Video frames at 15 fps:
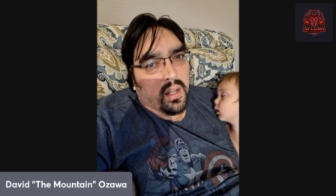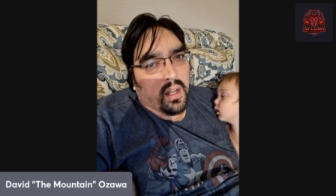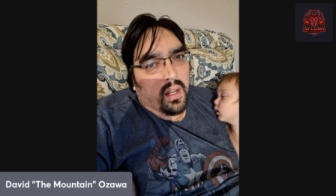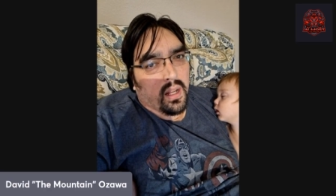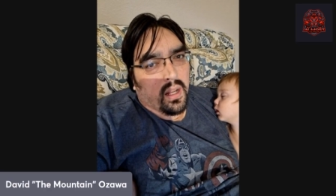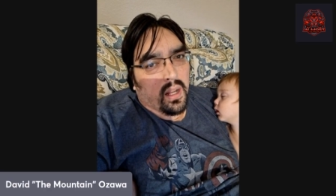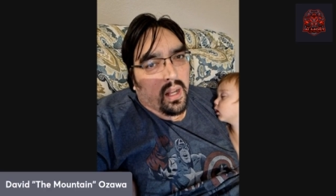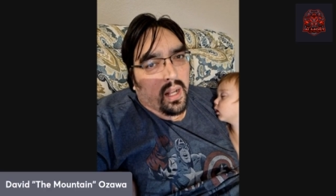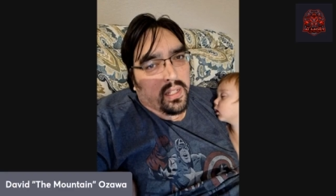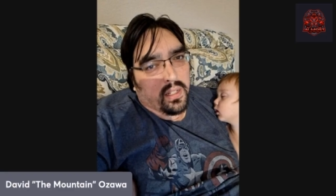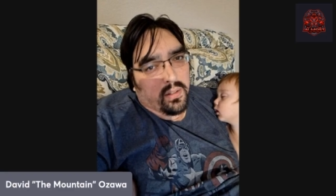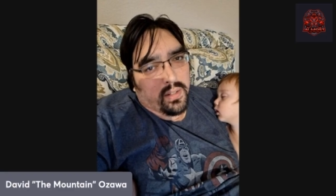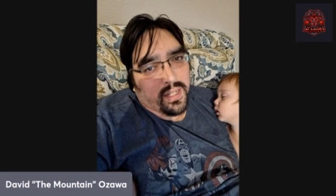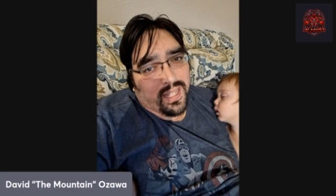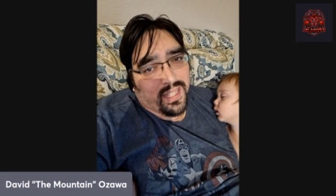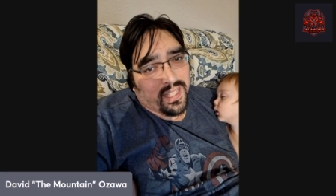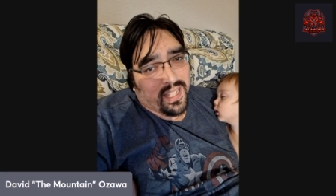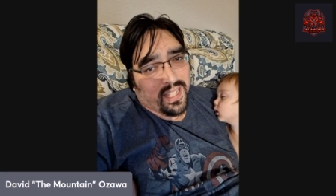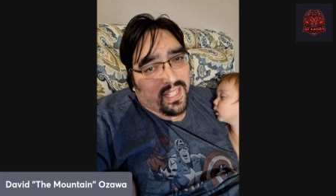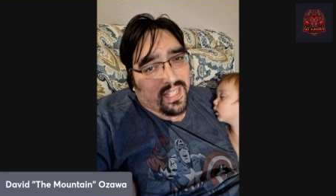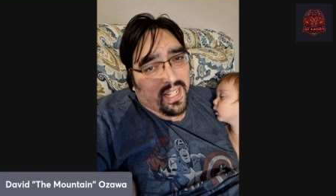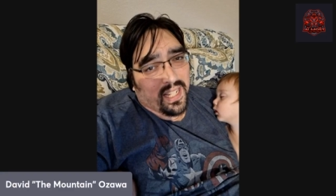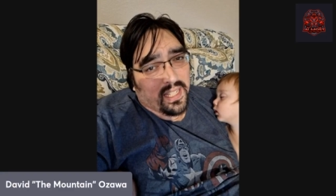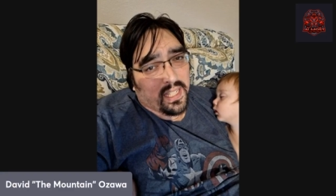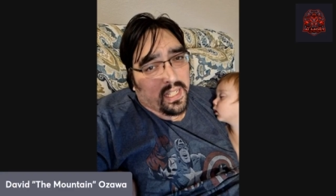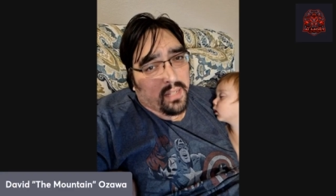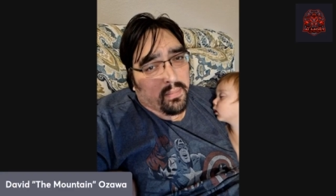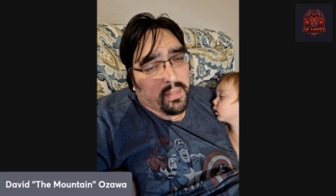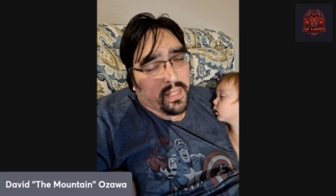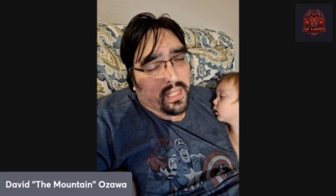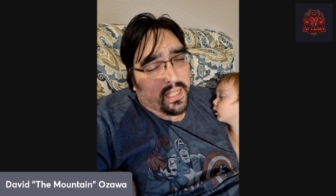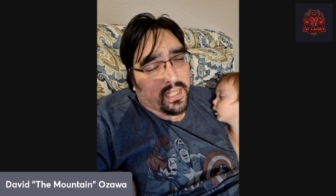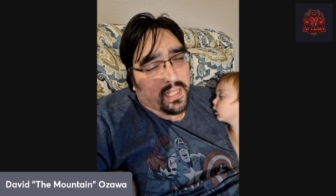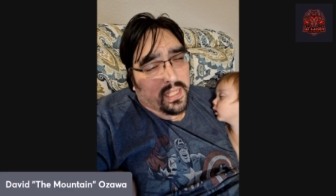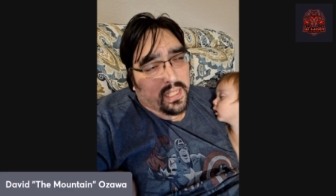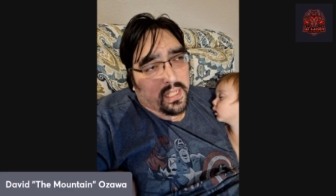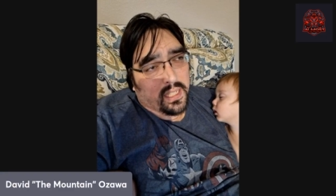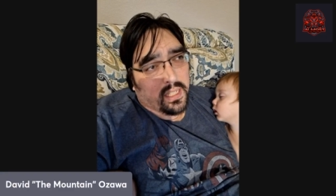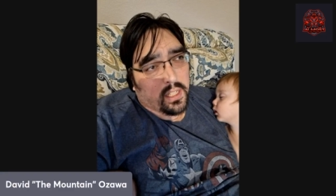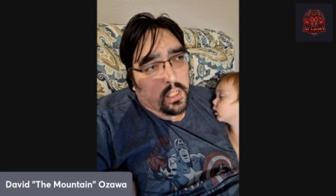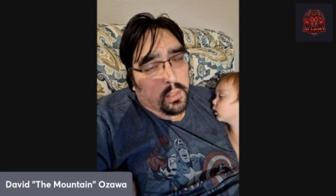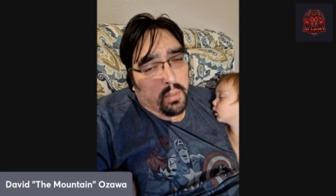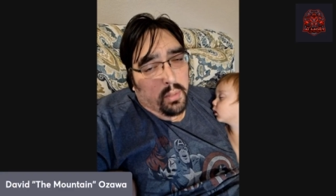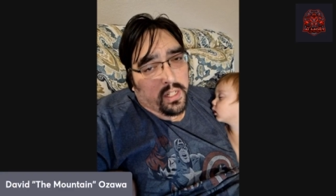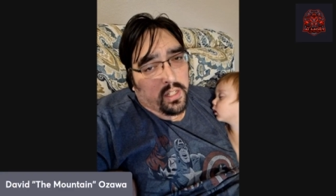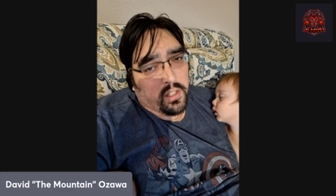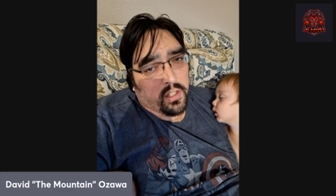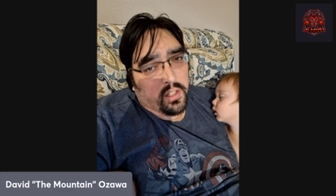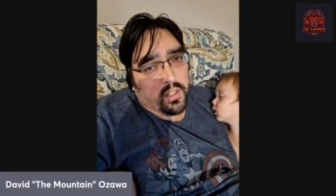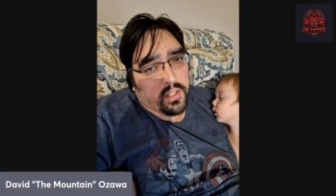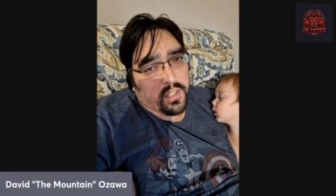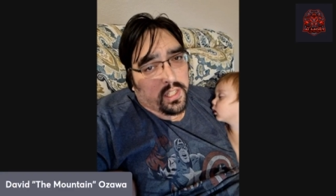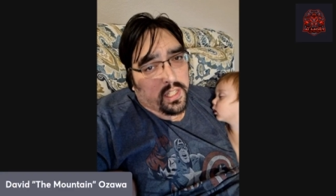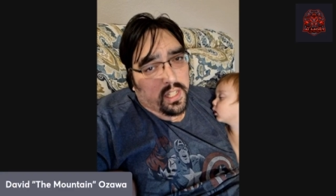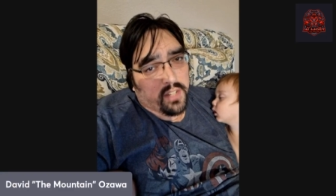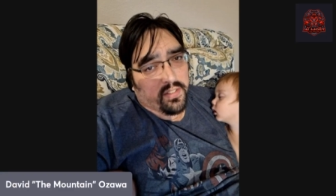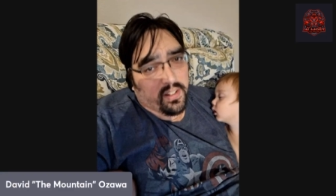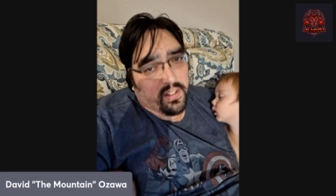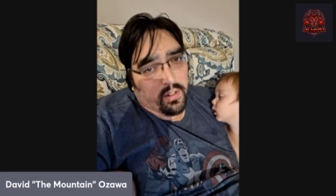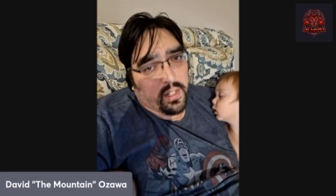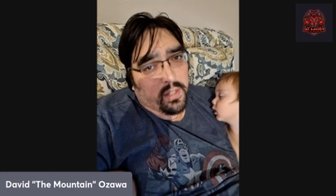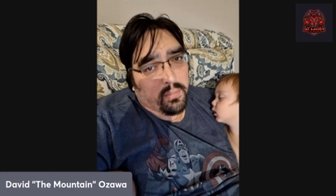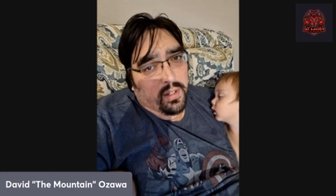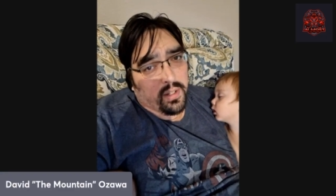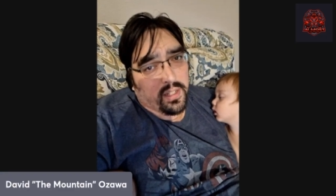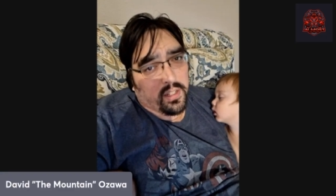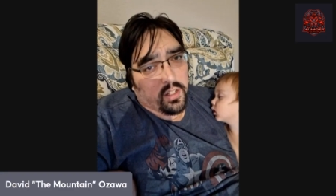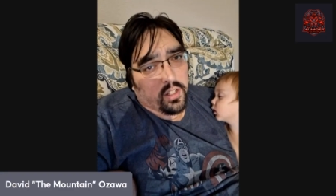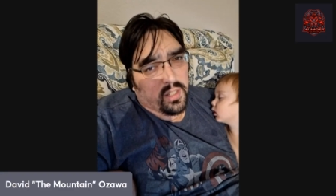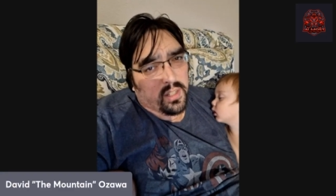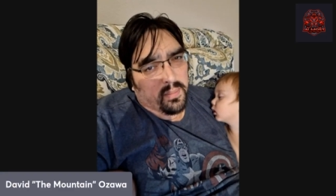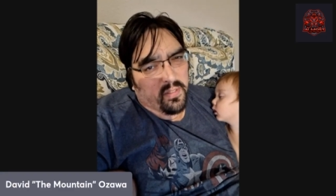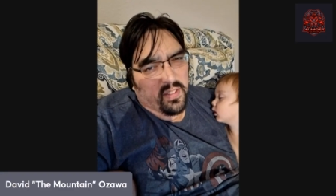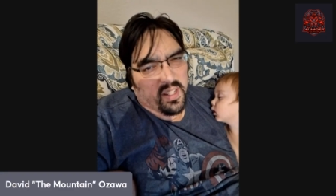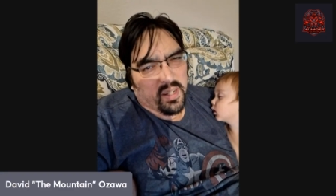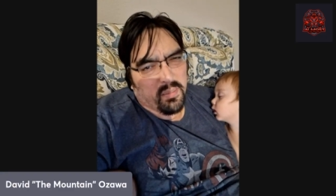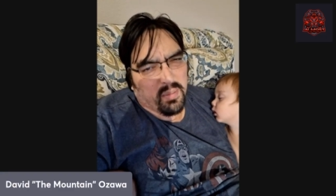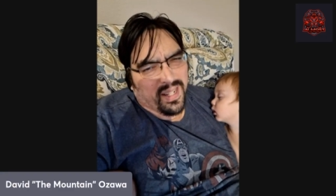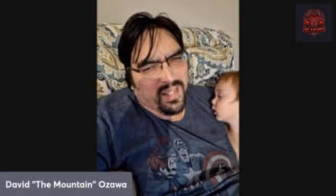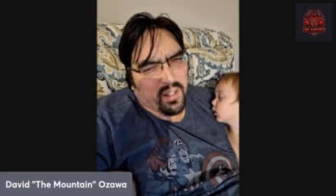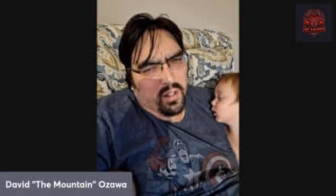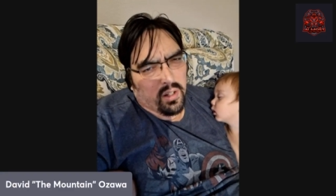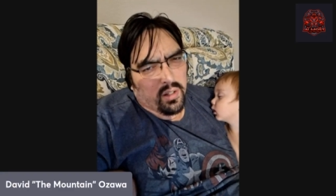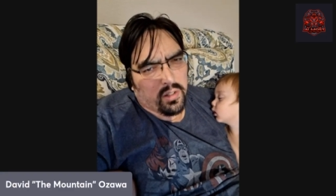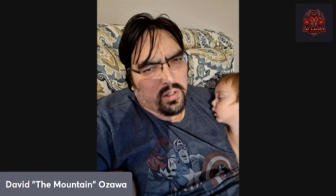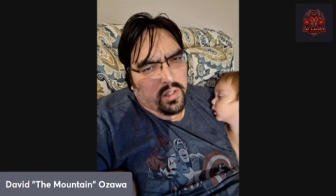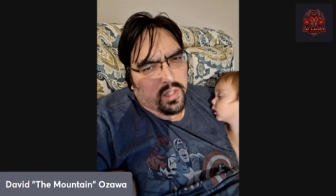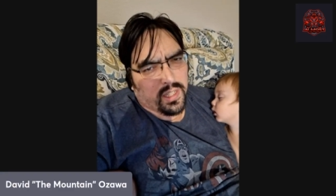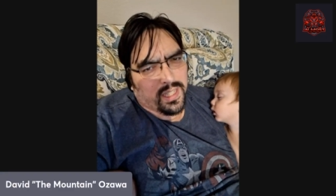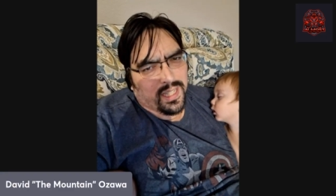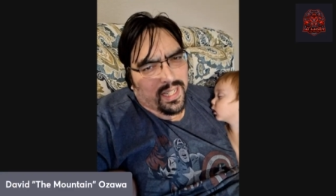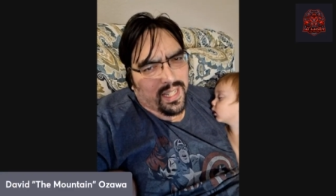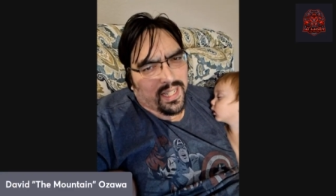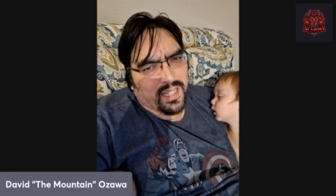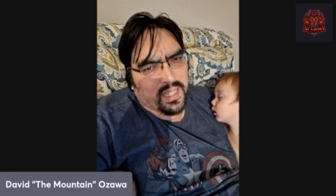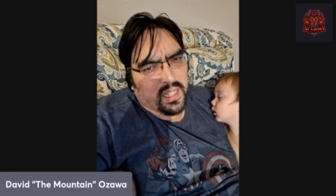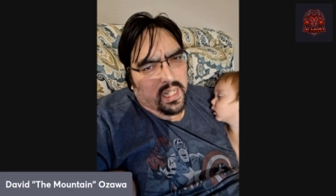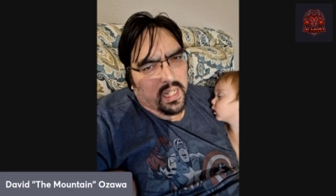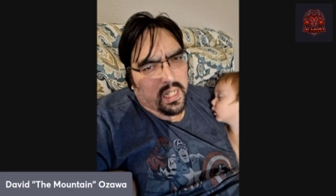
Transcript: I know it gets dicey because those Predators, if they're running Predators and Mephitic Blight Haulers and